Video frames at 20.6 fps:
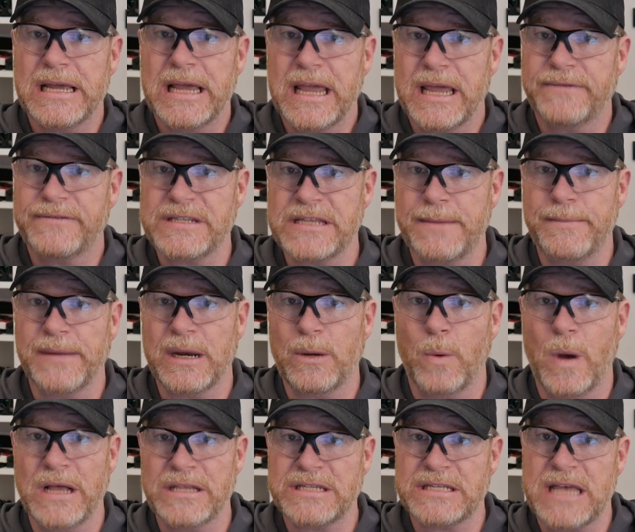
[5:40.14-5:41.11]
If somebody
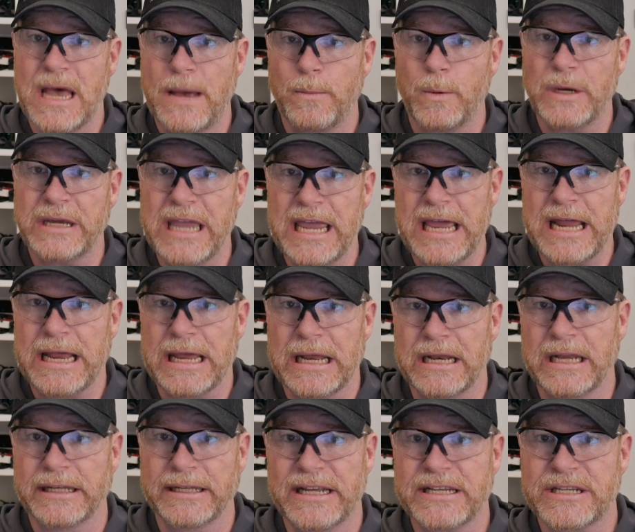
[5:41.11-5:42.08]
wants something, we'll get it.
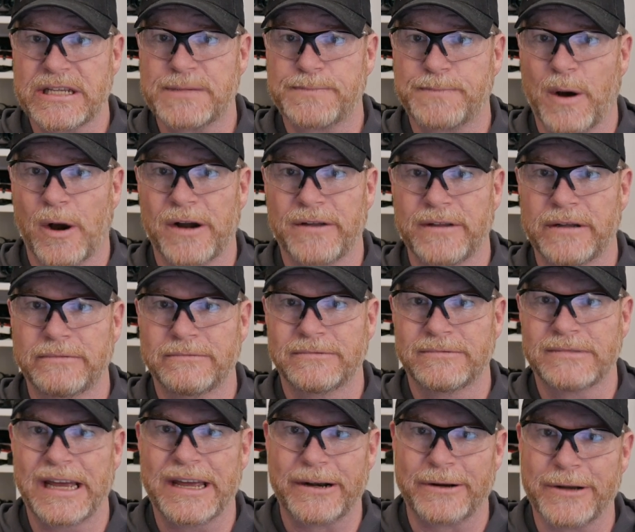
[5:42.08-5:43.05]
Unless it's part of the,
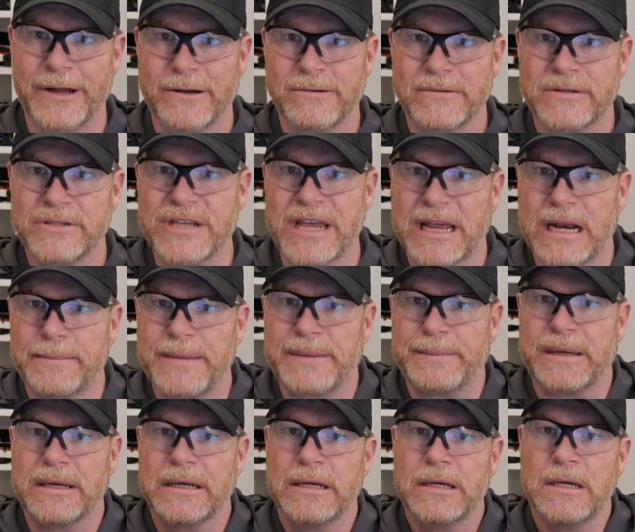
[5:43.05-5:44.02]
I don't know, Second
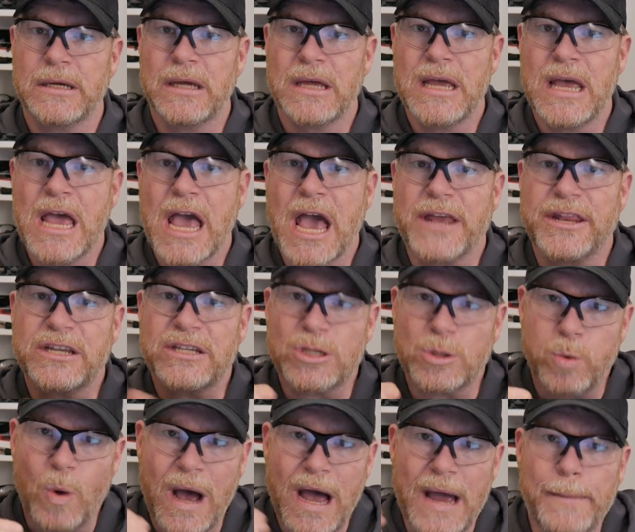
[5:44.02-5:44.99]
Amendment. And this
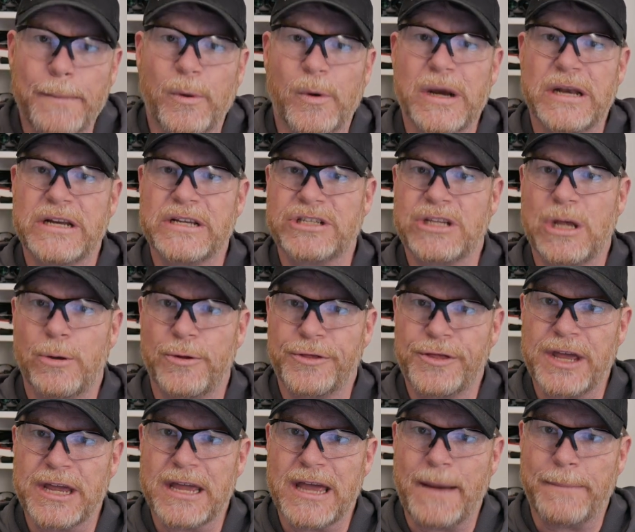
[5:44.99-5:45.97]
is why I bring this whole
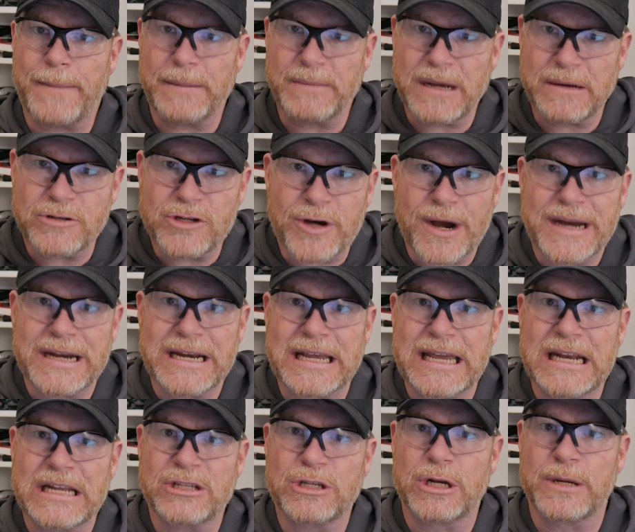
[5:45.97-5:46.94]
thing up. I'm not trying to
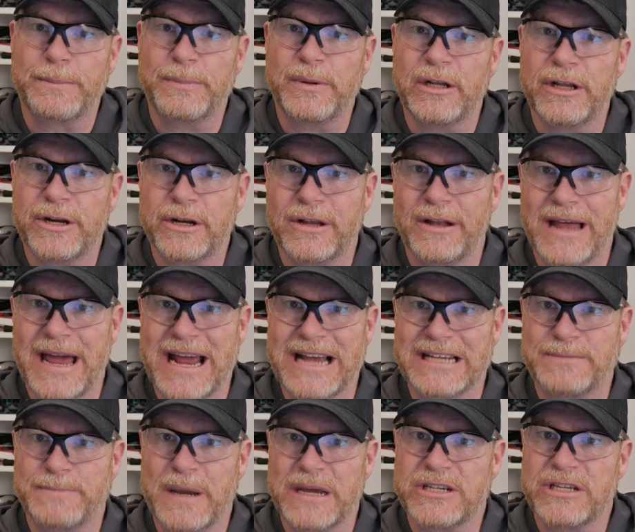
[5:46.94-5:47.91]
get into the political
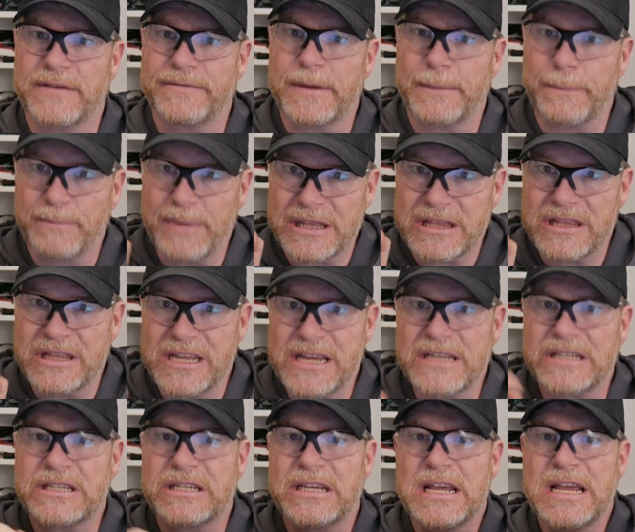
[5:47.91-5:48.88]
aspects of it, but
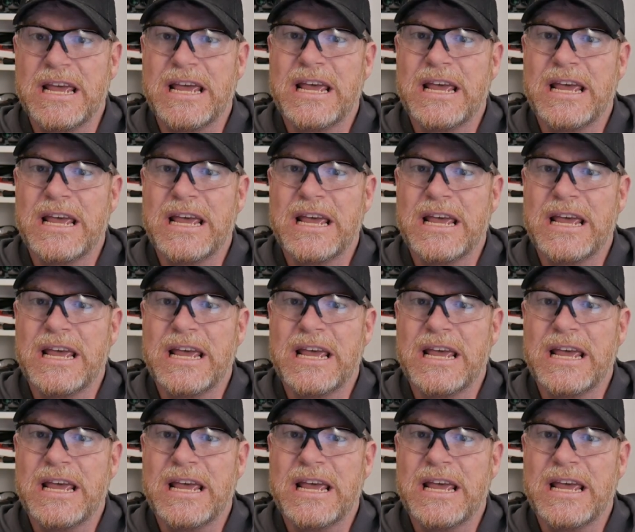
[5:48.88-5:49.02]
this,